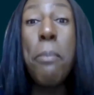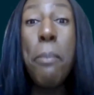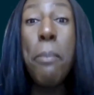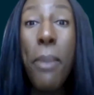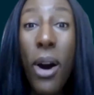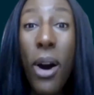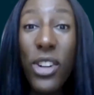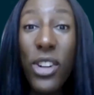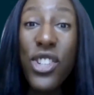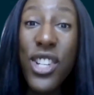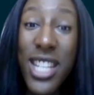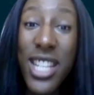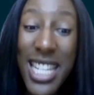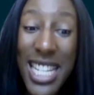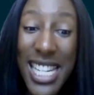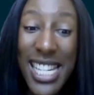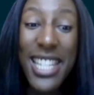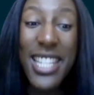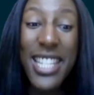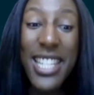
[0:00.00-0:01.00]
much
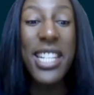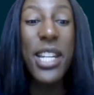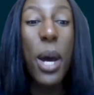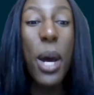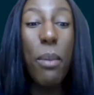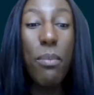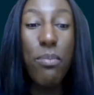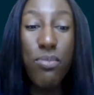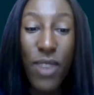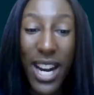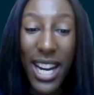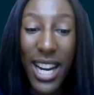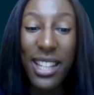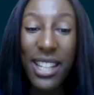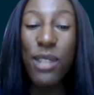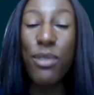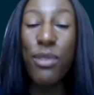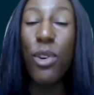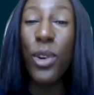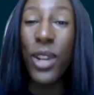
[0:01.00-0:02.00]
needed
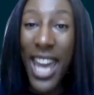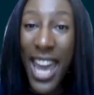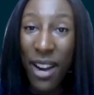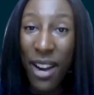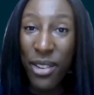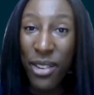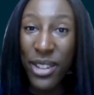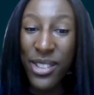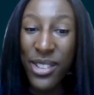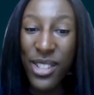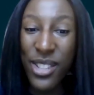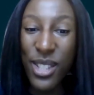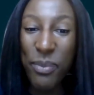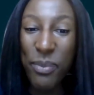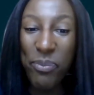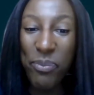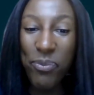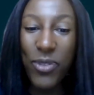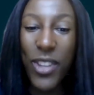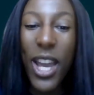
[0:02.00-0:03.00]
breaks for carers.
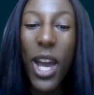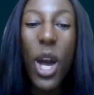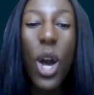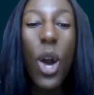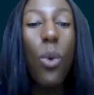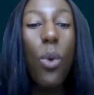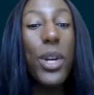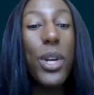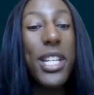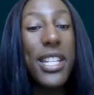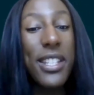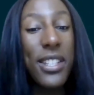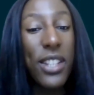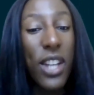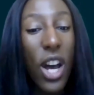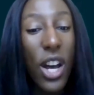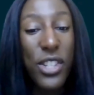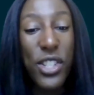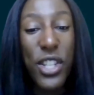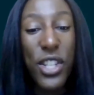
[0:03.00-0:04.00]
We
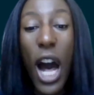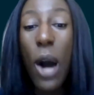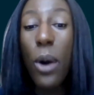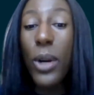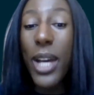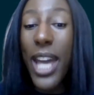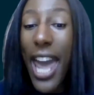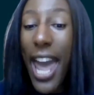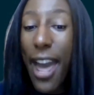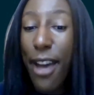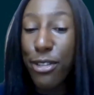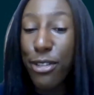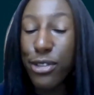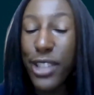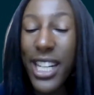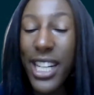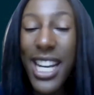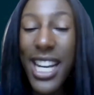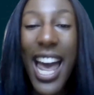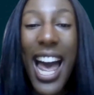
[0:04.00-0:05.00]
discussed how
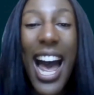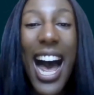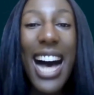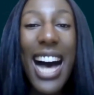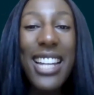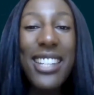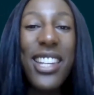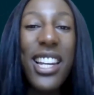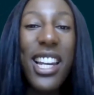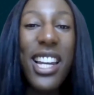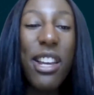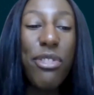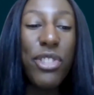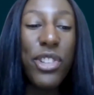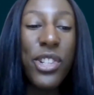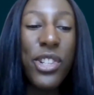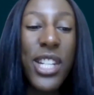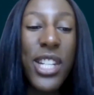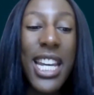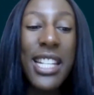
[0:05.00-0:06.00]
Carefree has
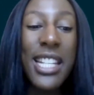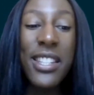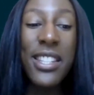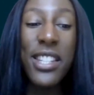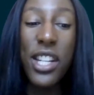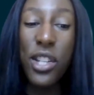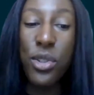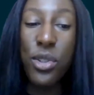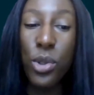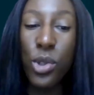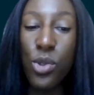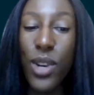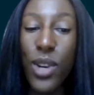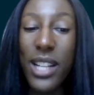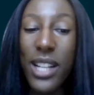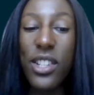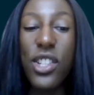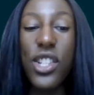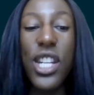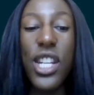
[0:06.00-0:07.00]
delivered its digital
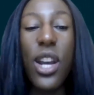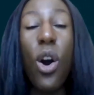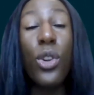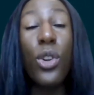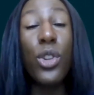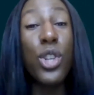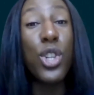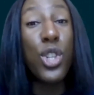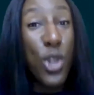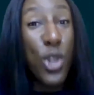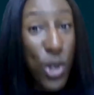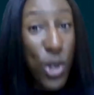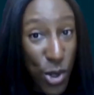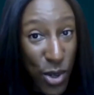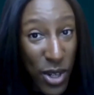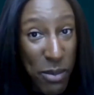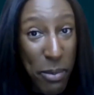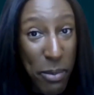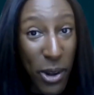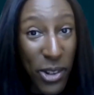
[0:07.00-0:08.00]
strategy on a
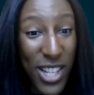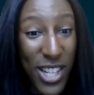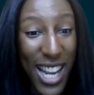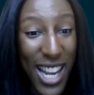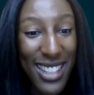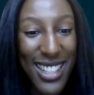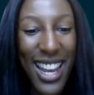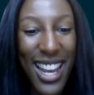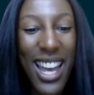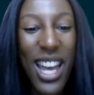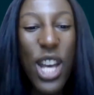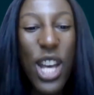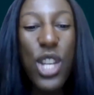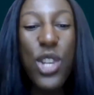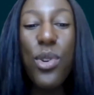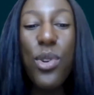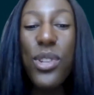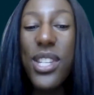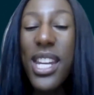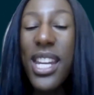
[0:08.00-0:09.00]
shoestring budget
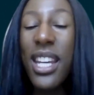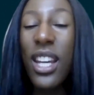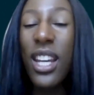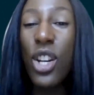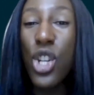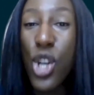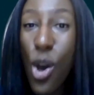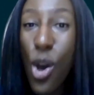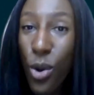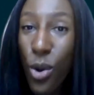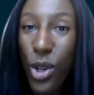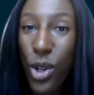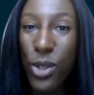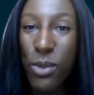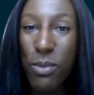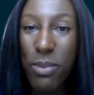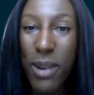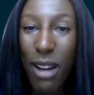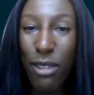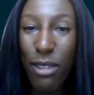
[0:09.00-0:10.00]
using
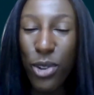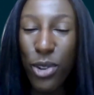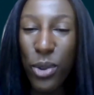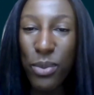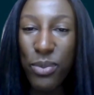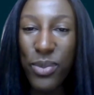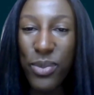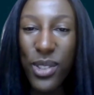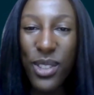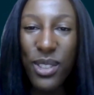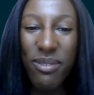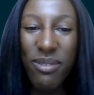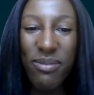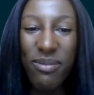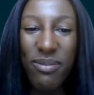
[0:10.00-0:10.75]
no-code platforms.